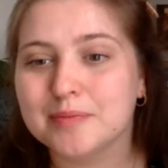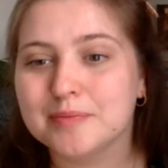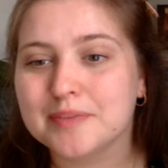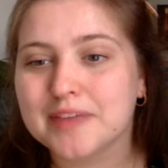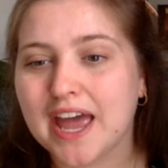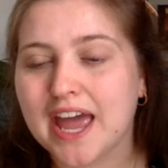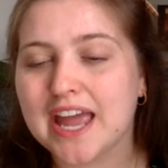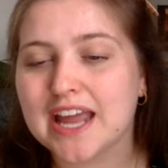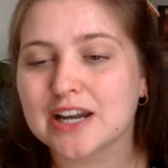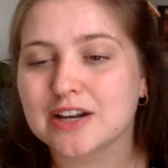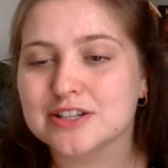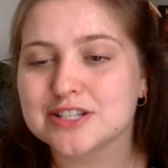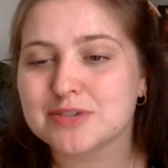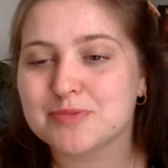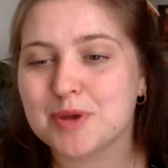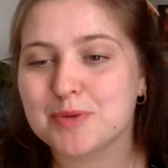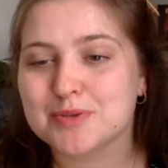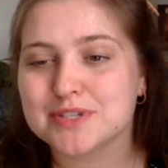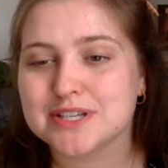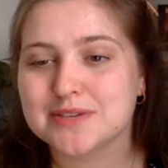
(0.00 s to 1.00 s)
Kate, lots of
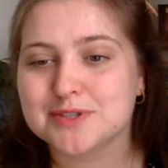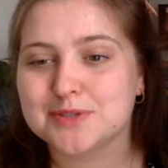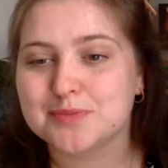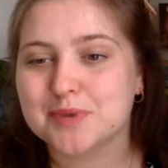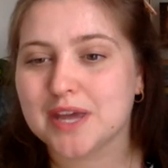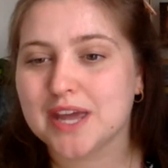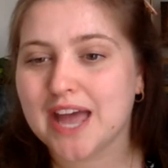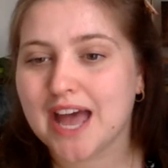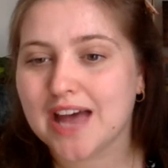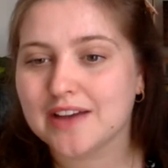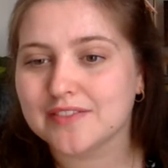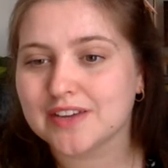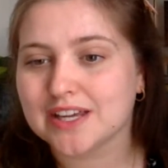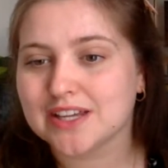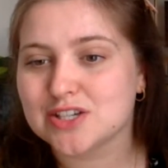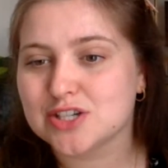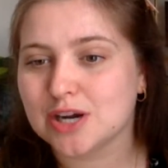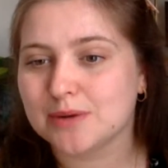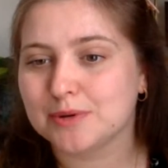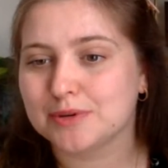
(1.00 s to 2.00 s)
people seem to be having
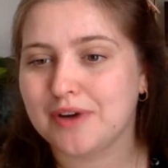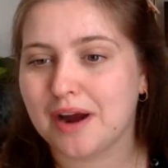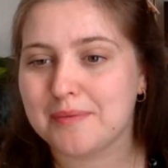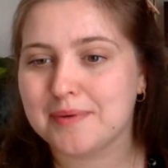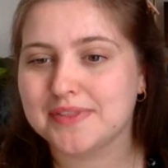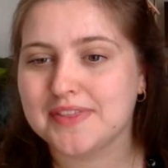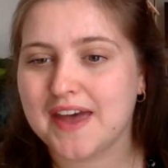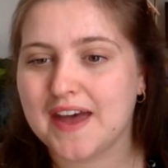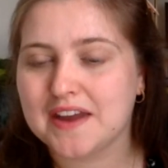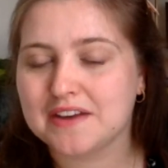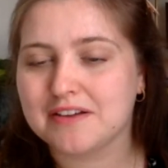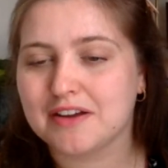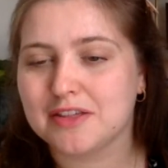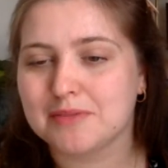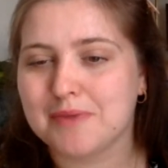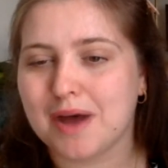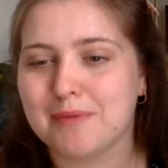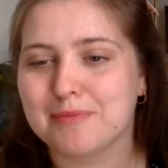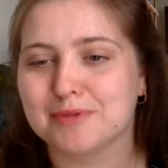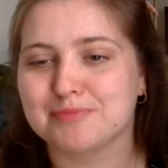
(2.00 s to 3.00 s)
trouble wrapping their head around the
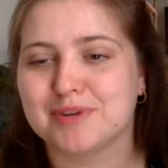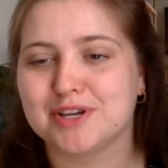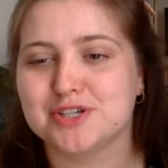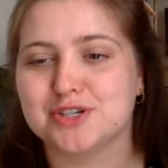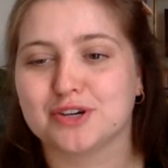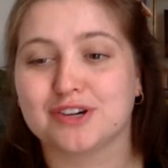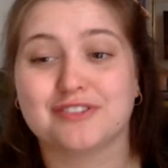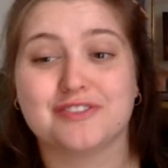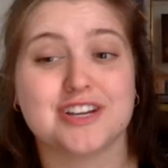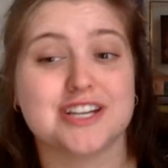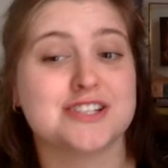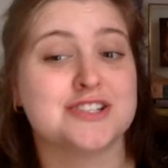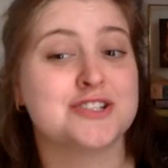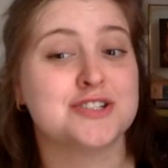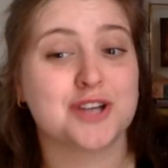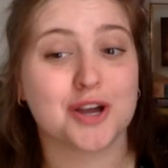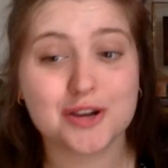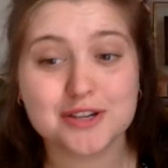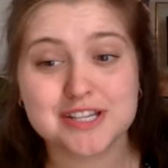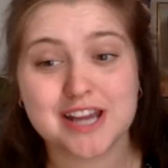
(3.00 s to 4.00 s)
map, but my geography is
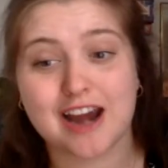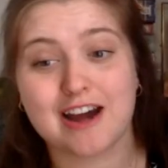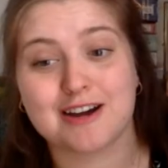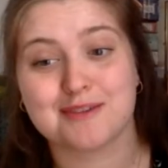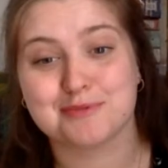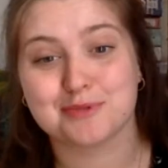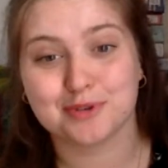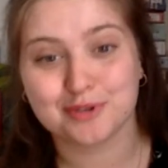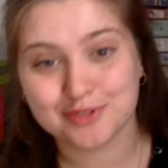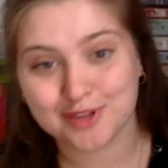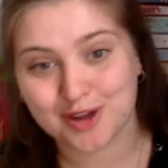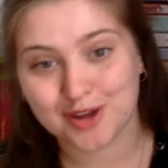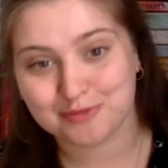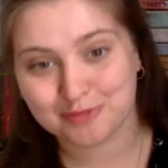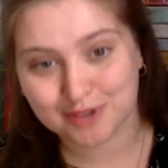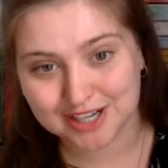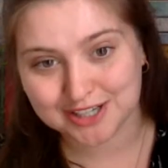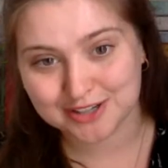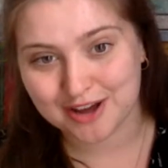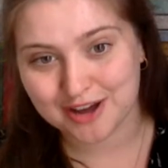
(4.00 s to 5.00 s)
so terrible that I'm
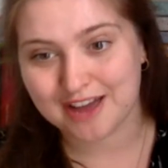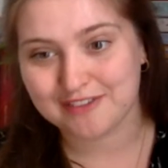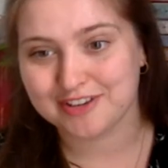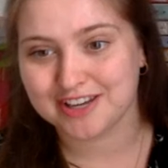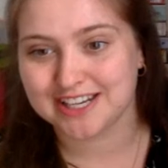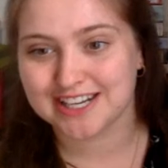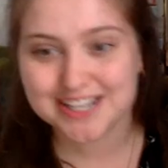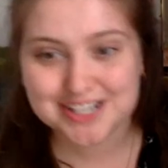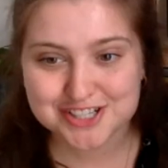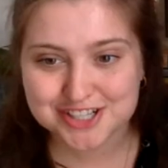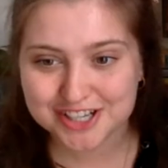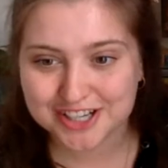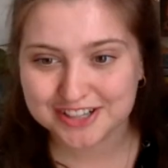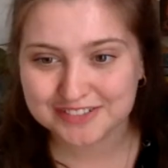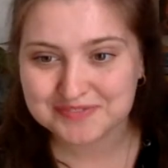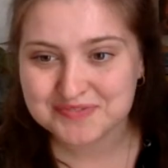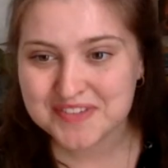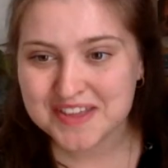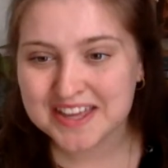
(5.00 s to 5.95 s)
really not having an issue.